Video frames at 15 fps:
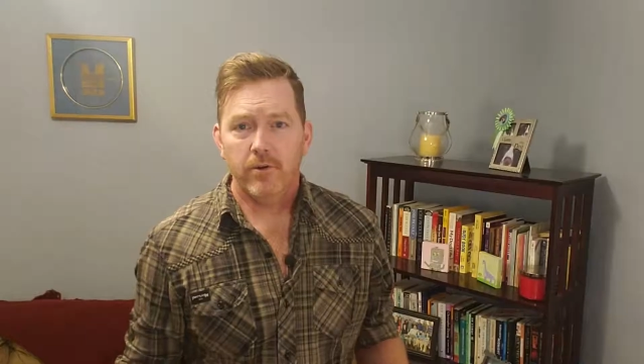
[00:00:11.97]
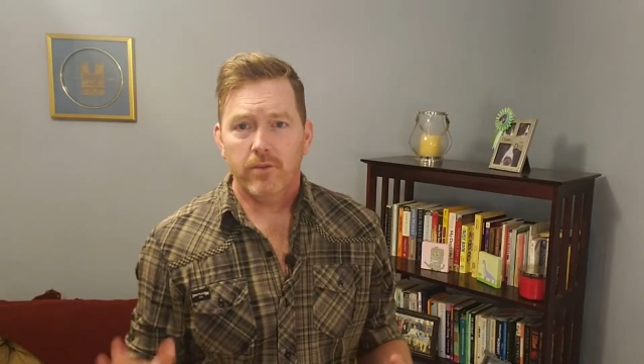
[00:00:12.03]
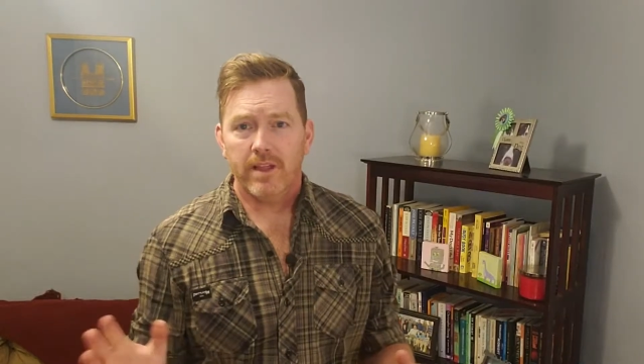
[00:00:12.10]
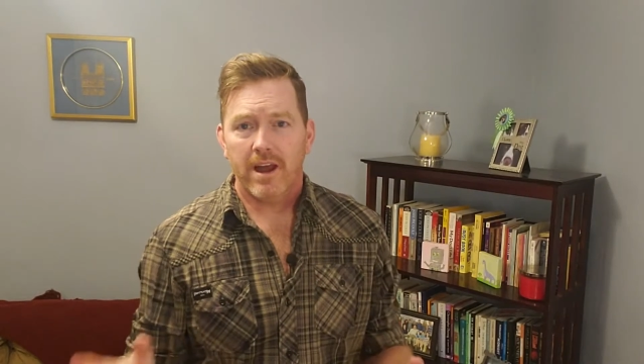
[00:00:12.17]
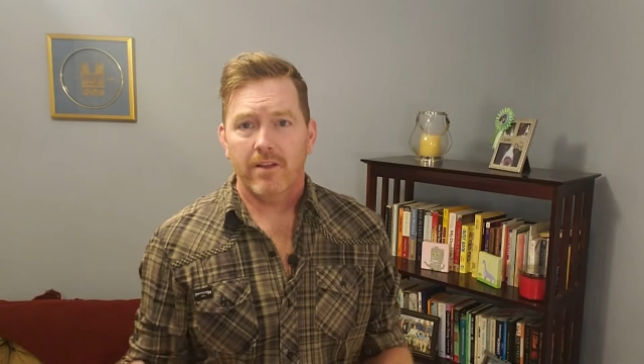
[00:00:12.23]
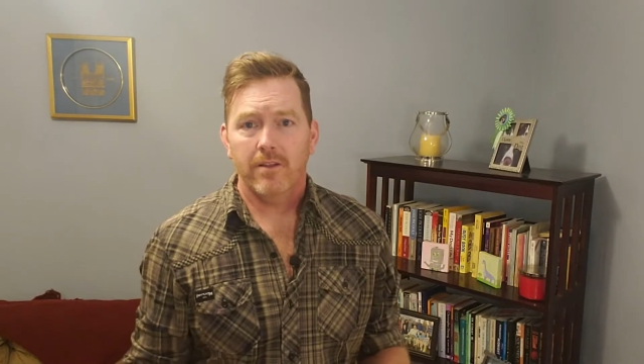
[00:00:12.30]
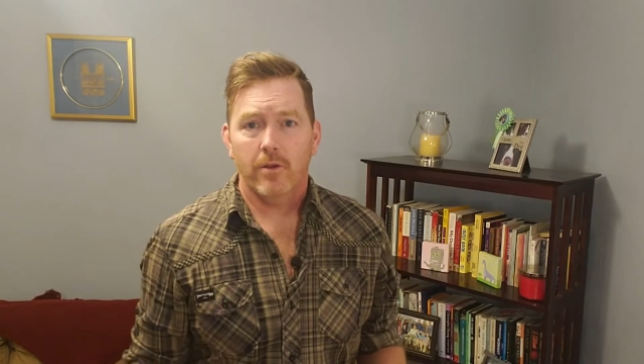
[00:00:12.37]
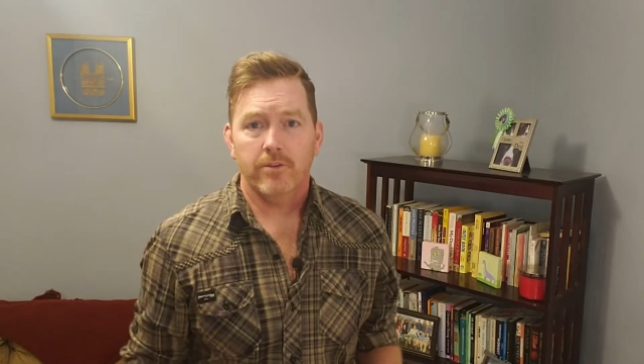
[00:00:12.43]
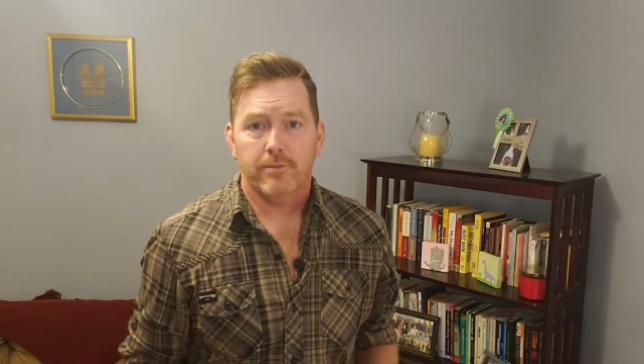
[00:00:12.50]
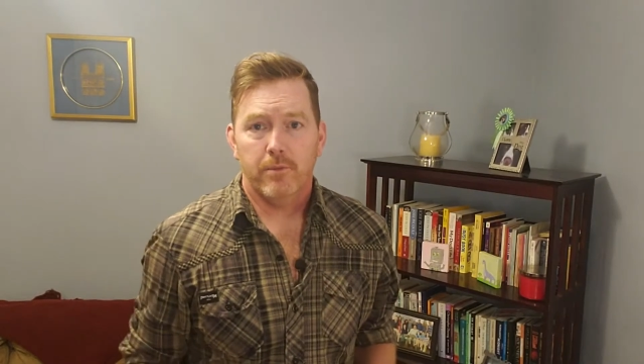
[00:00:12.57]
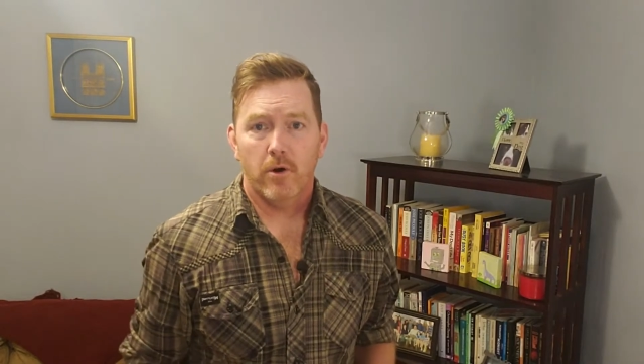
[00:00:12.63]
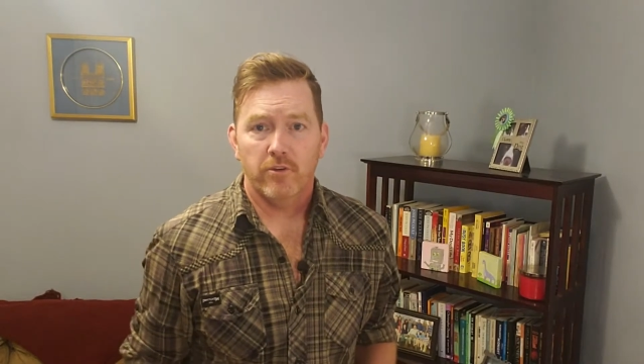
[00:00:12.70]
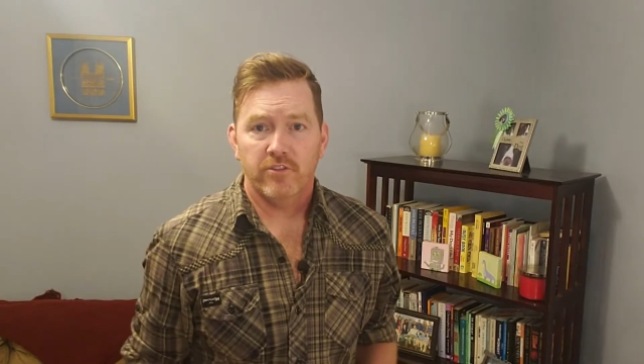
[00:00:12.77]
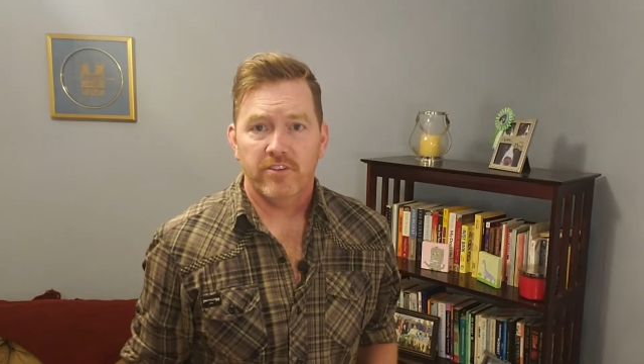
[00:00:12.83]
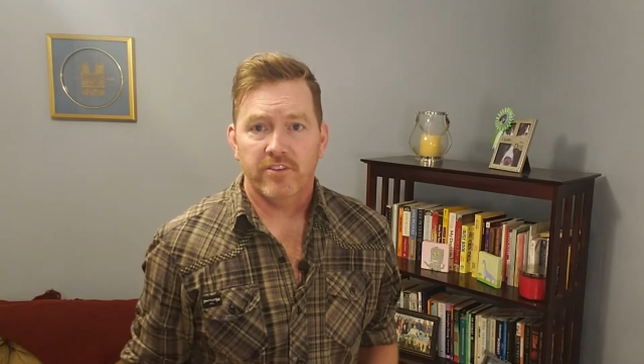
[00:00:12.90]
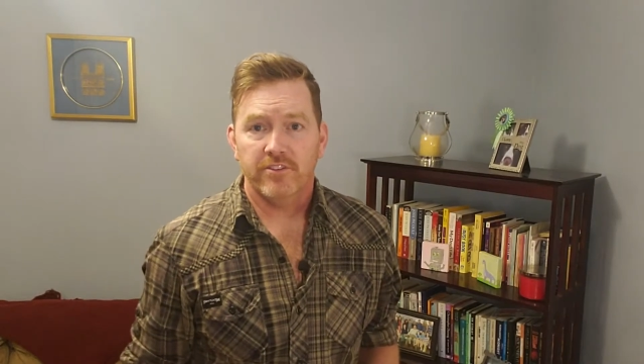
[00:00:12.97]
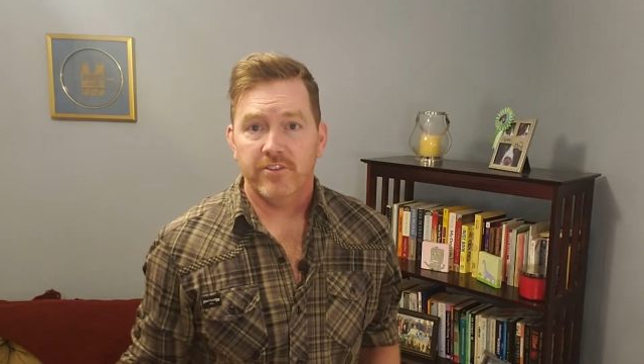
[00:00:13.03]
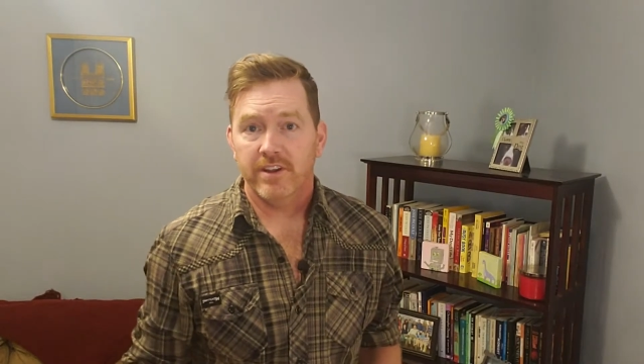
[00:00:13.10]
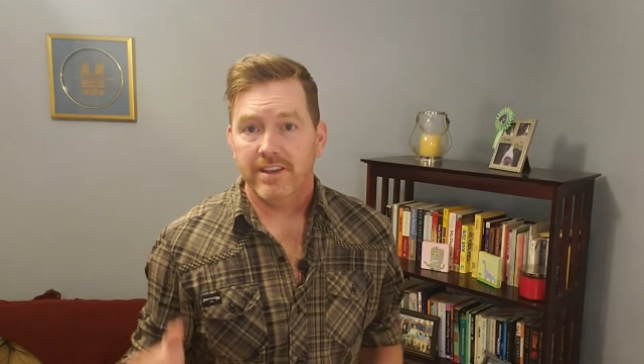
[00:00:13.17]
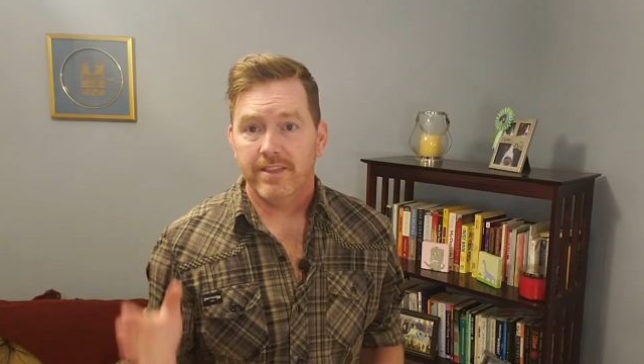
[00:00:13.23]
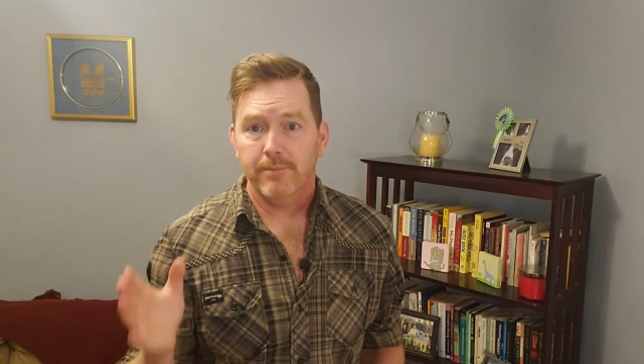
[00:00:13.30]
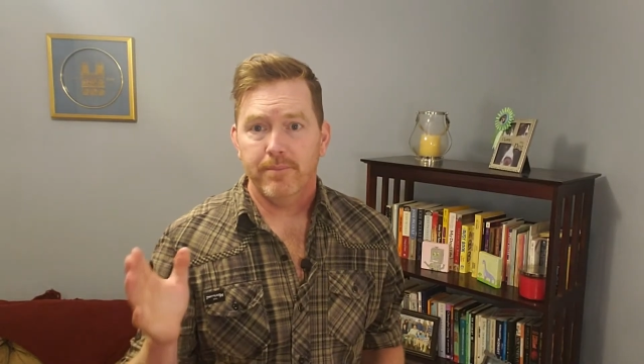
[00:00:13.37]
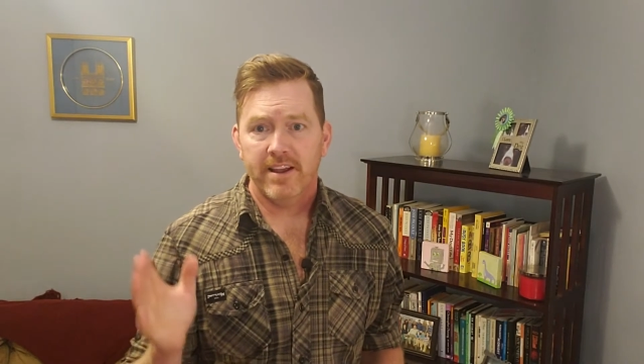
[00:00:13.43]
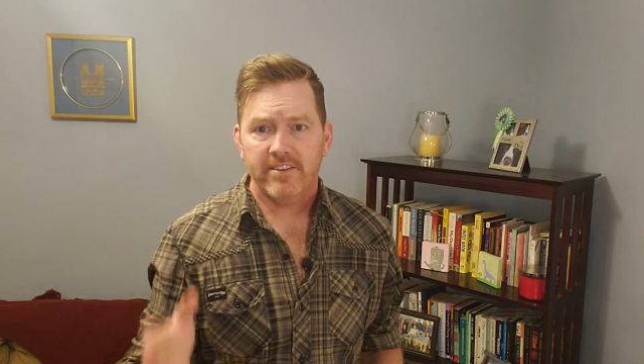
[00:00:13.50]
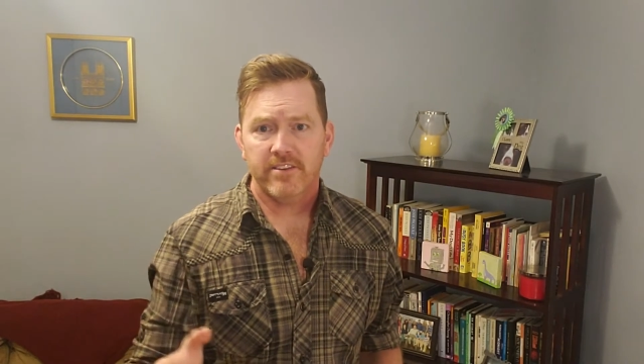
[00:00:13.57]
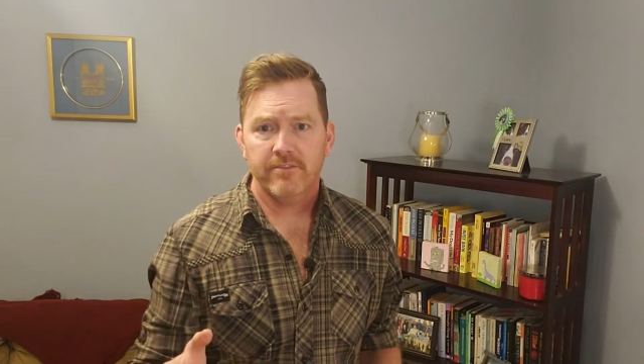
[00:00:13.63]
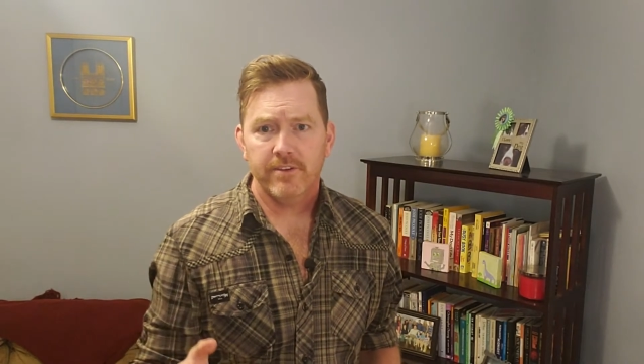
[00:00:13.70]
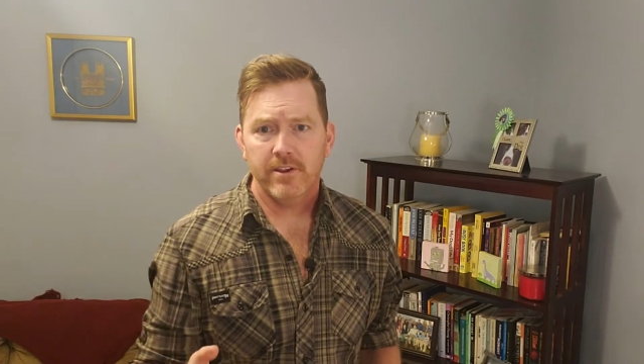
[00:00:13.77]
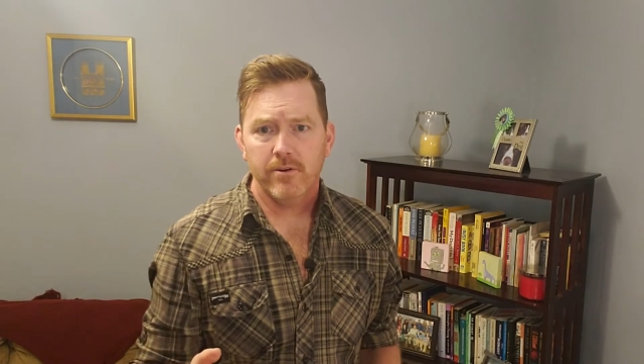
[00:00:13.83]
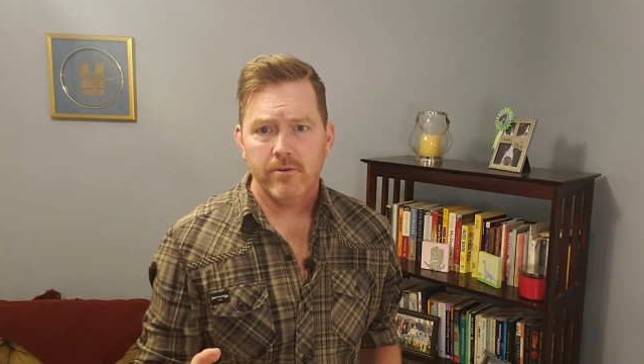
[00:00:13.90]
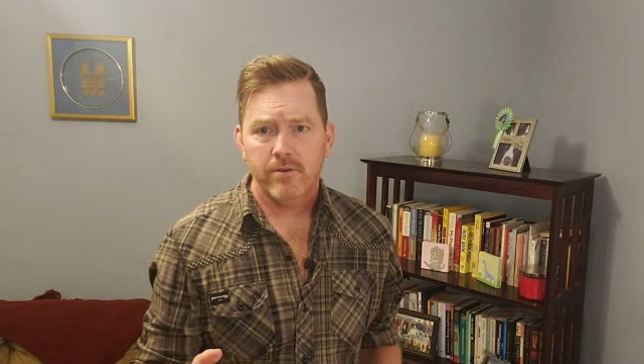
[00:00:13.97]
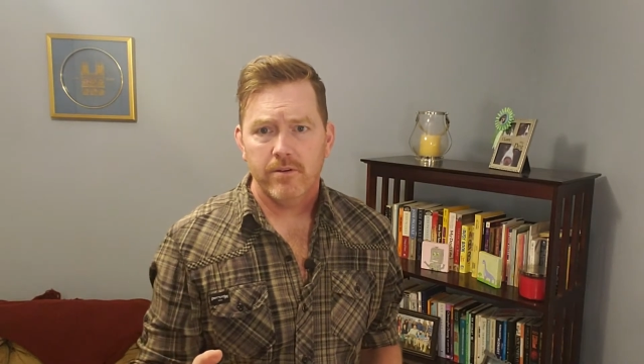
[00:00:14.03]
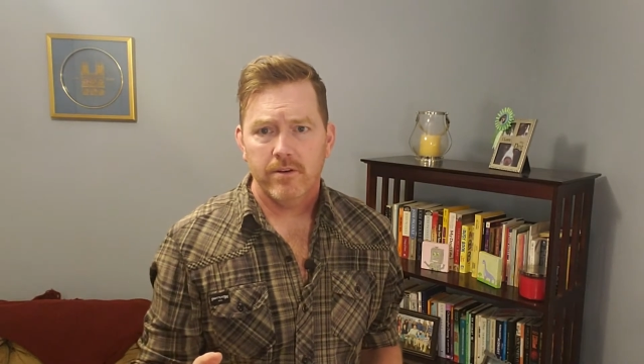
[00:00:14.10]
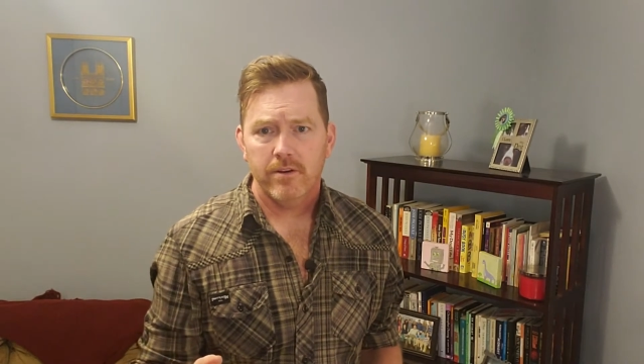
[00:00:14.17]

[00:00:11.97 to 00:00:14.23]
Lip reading: you allow those emotions to get the best of you,